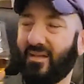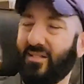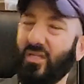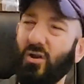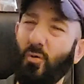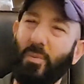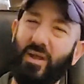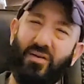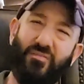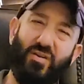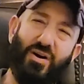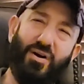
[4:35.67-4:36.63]
A little bit
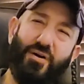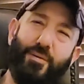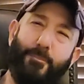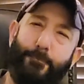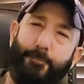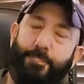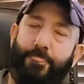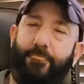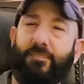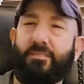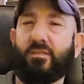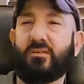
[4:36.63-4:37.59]
of
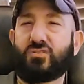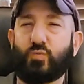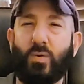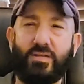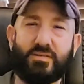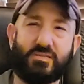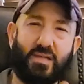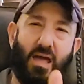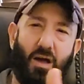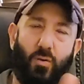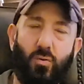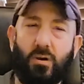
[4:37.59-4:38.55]
sweet and
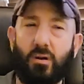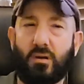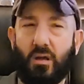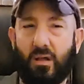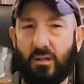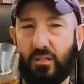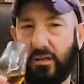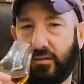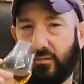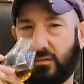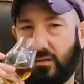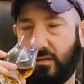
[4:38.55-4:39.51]
sour kind of
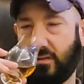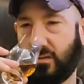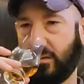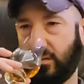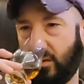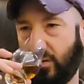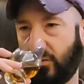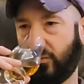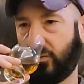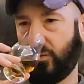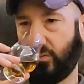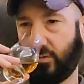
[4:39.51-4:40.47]
like
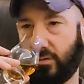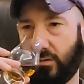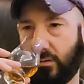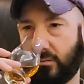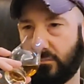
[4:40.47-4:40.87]
nose to it.